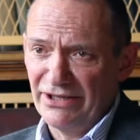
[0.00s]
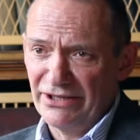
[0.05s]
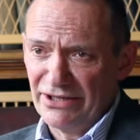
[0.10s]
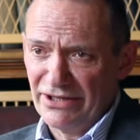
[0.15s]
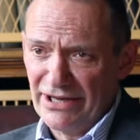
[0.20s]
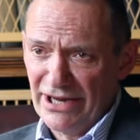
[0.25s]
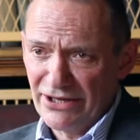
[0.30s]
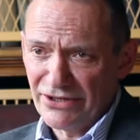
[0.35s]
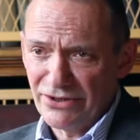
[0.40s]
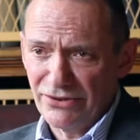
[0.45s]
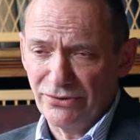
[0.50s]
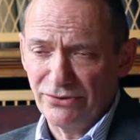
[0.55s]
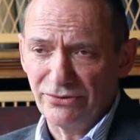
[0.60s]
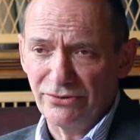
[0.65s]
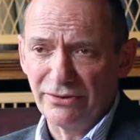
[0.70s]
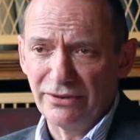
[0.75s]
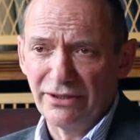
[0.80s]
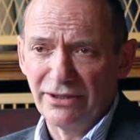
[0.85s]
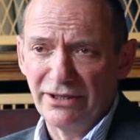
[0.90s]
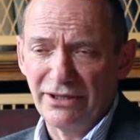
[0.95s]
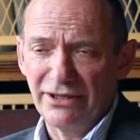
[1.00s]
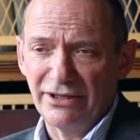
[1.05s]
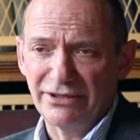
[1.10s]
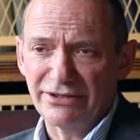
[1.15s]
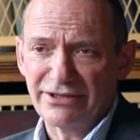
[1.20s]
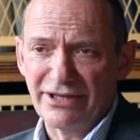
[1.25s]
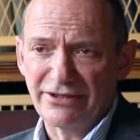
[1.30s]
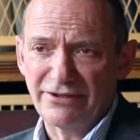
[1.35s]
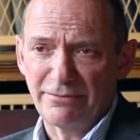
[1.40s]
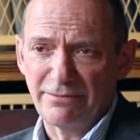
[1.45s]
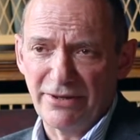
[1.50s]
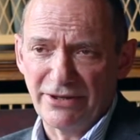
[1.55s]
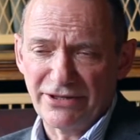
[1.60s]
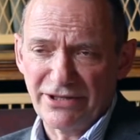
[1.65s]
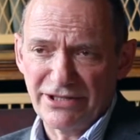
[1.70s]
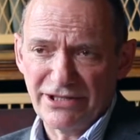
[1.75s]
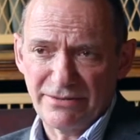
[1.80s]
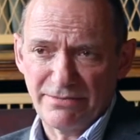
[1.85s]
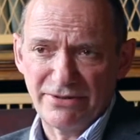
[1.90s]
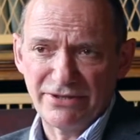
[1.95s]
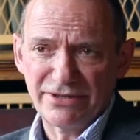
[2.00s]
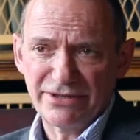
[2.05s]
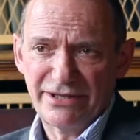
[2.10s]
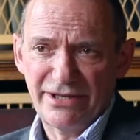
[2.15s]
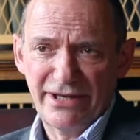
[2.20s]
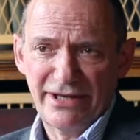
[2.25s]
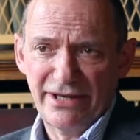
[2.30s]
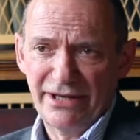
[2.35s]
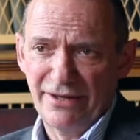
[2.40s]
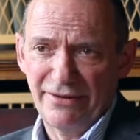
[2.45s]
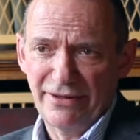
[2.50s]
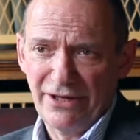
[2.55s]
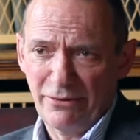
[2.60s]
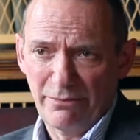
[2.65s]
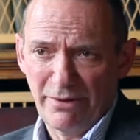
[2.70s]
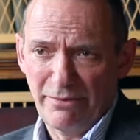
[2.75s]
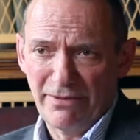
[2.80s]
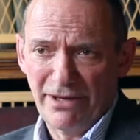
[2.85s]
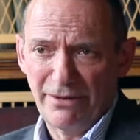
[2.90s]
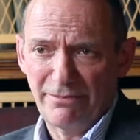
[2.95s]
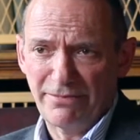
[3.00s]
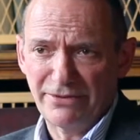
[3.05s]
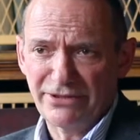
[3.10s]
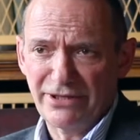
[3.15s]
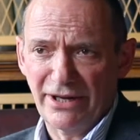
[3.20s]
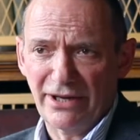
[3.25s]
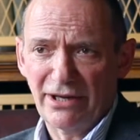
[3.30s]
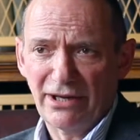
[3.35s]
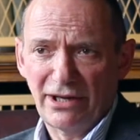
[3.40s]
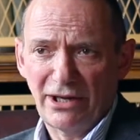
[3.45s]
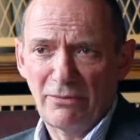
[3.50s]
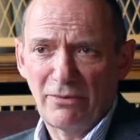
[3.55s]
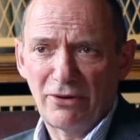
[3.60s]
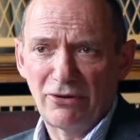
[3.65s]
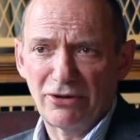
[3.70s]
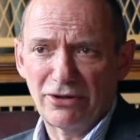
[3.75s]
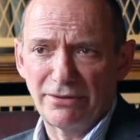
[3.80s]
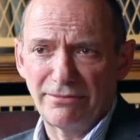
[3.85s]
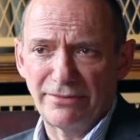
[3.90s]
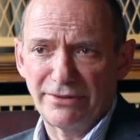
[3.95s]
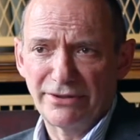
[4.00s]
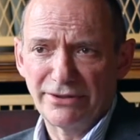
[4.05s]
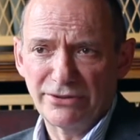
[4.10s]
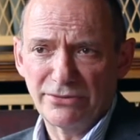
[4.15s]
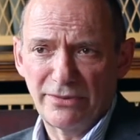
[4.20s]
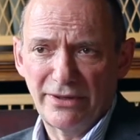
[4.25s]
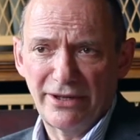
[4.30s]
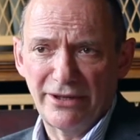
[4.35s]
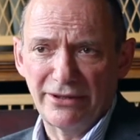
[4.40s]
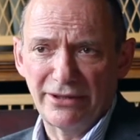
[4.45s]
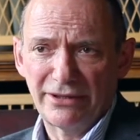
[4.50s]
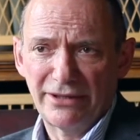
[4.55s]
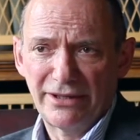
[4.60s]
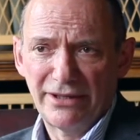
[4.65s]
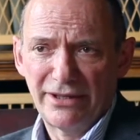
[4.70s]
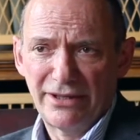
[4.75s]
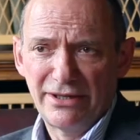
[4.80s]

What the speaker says: international set of participants here, and they'll be made particularly welcome as well.